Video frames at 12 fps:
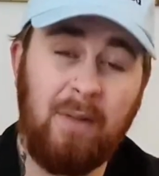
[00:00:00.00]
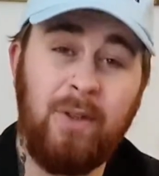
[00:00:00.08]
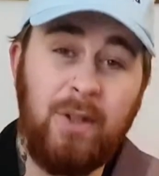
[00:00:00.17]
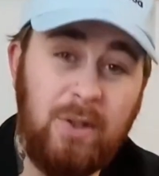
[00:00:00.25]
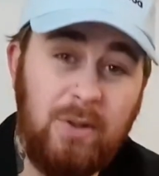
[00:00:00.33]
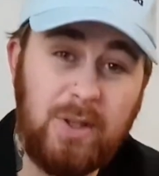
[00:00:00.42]
If
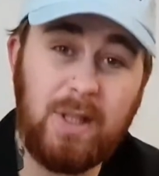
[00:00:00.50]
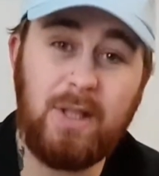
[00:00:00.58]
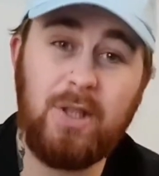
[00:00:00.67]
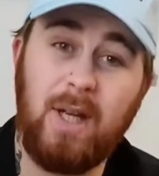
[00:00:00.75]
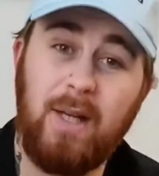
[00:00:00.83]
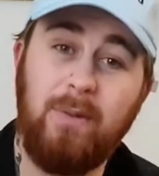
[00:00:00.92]
you're new to the
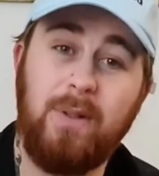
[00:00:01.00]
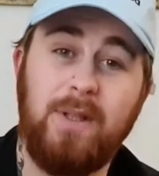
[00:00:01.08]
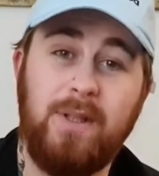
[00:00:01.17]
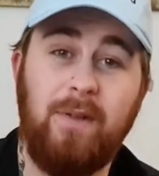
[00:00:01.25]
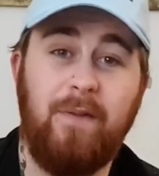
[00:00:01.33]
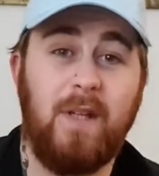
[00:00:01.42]
channel and this
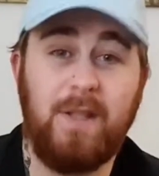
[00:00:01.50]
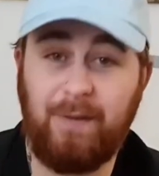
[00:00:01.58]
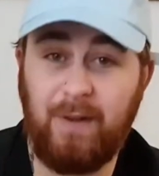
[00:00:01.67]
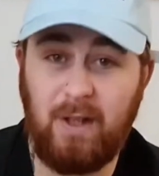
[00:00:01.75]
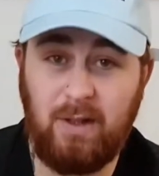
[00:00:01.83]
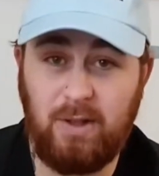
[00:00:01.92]
is the first
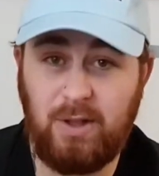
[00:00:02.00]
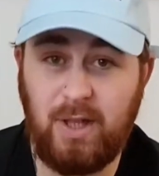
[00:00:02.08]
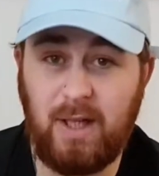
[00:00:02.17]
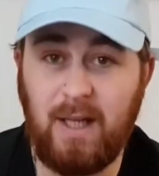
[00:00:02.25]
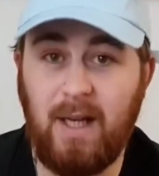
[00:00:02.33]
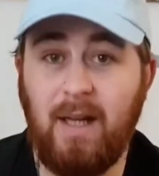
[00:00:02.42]
video you're
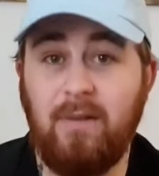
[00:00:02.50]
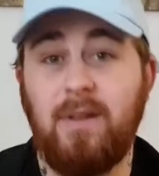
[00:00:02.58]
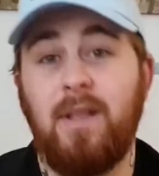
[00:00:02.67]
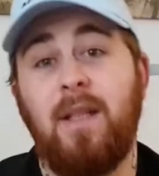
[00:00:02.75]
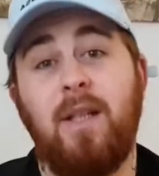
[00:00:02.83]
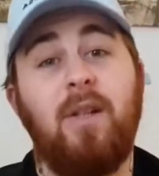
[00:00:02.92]
checking out,
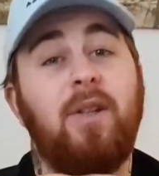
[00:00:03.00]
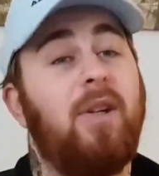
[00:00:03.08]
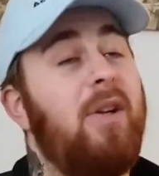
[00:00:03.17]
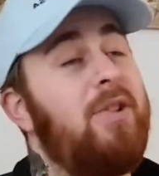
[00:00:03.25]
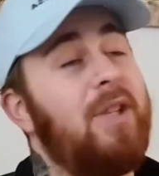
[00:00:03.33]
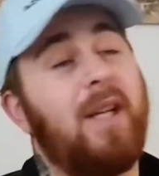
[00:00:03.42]

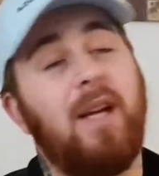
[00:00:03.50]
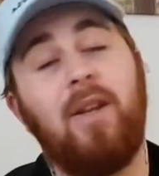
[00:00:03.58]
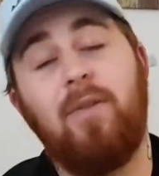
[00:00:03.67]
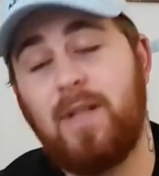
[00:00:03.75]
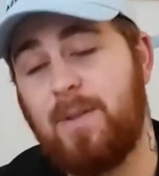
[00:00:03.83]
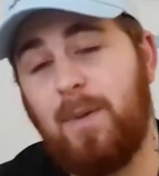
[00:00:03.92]
go check out
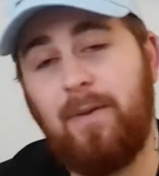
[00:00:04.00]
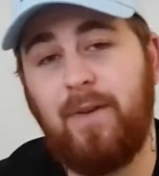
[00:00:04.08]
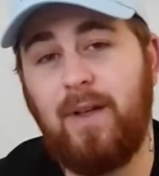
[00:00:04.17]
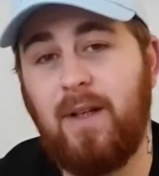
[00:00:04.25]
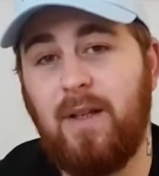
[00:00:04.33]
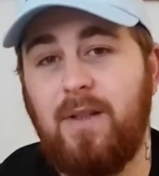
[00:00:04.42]
the rest of my
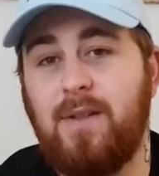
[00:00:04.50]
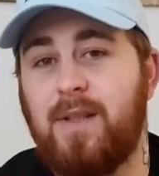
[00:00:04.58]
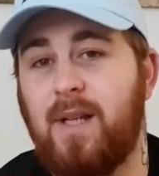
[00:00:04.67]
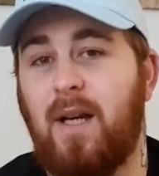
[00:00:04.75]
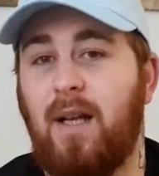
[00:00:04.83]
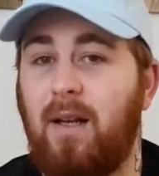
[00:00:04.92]

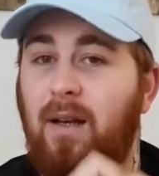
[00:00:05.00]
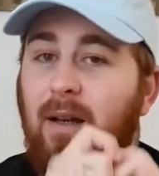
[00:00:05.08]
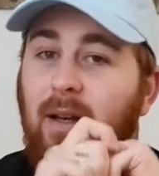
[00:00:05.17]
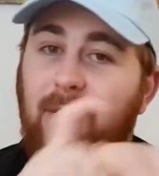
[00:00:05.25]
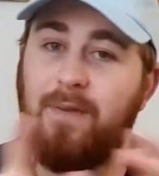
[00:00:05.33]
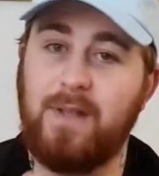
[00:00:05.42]
videos. I
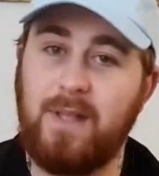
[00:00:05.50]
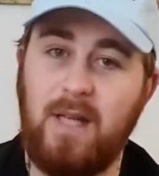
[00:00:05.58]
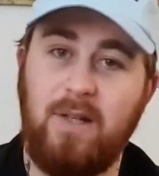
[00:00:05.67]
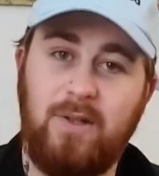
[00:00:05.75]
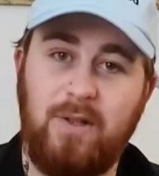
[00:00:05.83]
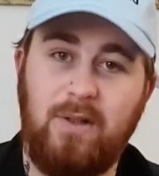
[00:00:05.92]
love
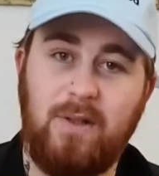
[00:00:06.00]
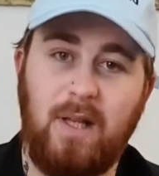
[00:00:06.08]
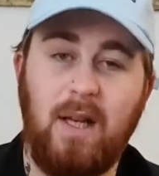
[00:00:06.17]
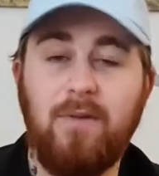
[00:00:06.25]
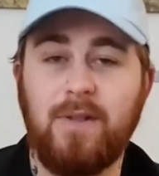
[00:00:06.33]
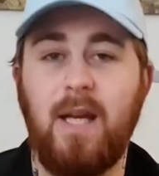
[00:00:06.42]
skate shoes, I
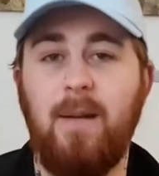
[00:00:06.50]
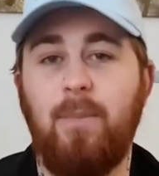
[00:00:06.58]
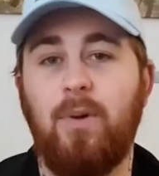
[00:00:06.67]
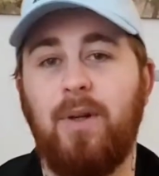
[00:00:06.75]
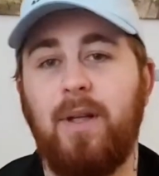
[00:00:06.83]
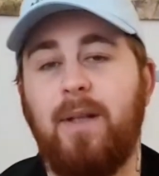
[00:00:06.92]
love
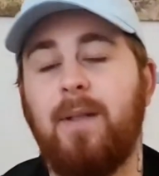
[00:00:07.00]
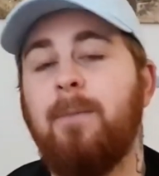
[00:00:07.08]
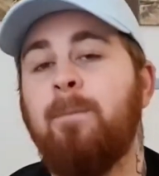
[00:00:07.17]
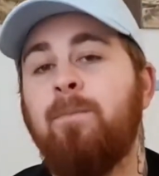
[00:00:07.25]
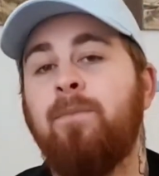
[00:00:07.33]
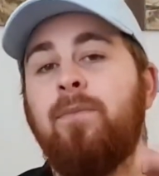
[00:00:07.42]
skateboarding.
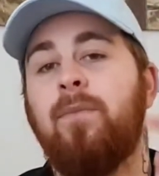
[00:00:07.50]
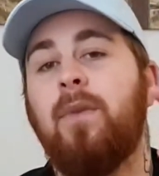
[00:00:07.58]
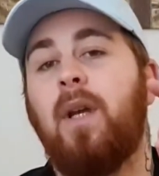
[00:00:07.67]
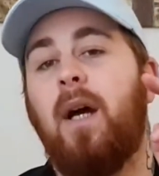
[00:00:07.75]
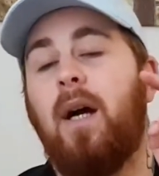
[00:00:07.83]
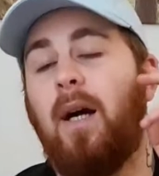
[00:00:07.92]

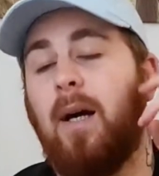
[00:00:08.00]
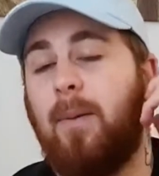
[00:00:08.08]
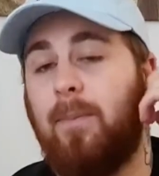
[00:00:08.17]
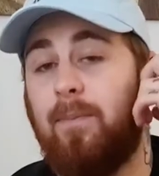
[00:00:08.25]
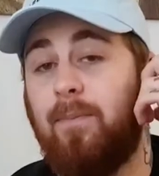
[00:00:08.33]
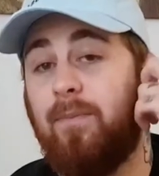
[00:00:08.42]

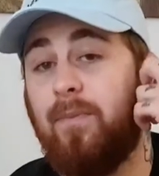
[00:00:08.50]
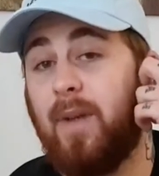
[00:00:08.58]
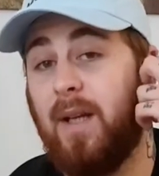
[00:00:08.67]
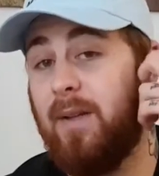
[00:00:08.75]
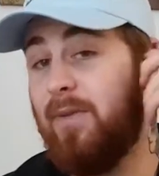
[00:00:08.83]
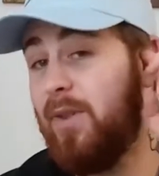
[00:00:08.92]
Um,
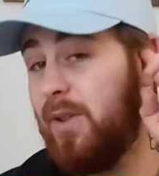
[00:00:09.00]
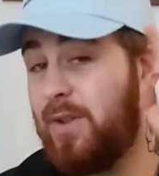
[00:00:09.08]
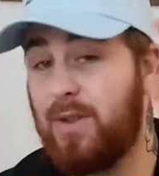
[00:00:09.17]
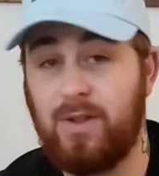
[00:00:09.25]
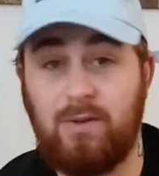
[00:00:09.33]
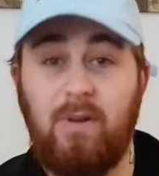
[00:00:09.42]
and if you could
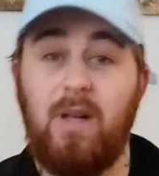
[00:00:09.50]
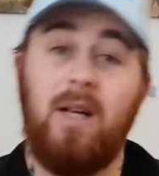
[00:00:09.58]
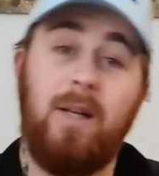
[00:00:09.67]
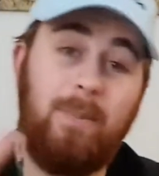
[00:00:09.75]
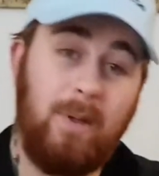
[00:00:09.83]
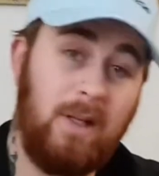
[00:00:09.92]

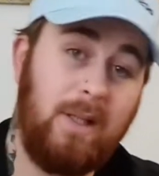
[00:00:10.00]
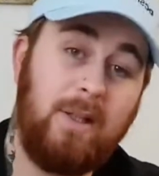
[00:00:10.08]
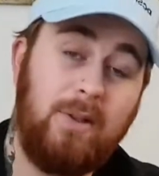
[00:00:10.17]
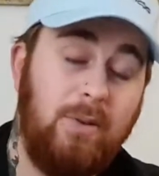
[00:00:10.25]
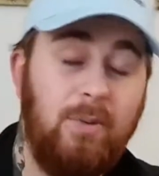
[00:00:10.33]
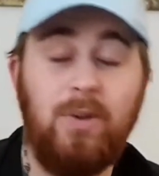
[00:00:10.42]
subscribe,
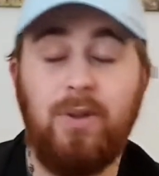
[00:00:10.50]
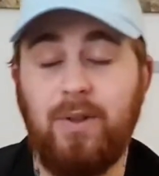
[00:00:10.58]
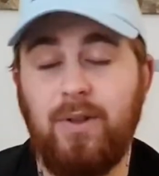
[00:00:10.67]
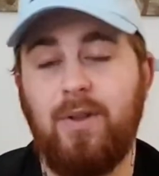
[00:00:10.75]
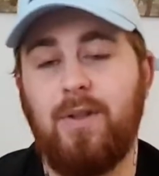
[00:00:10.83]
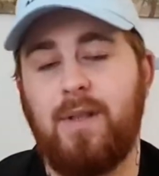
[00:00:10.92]
like, do all the
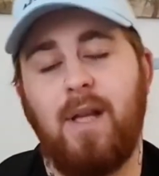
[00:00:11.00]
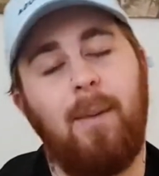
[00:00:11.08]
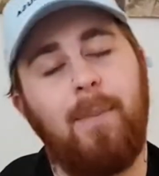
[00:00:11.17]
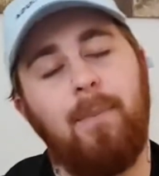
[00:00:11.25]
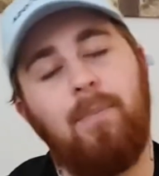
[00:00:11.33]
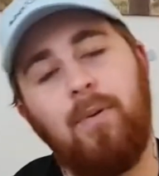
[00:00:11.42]
goodness, that
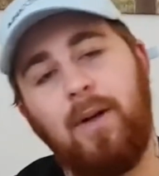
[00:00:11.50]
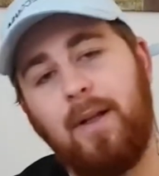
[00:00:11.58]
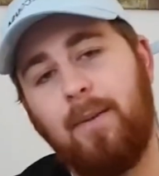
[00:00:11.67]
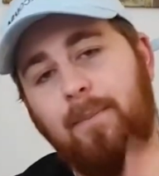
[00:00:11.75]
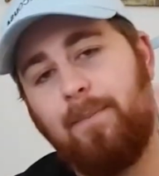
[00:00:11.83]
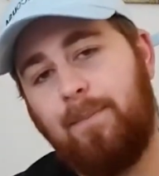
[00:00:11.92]
would be brilliant.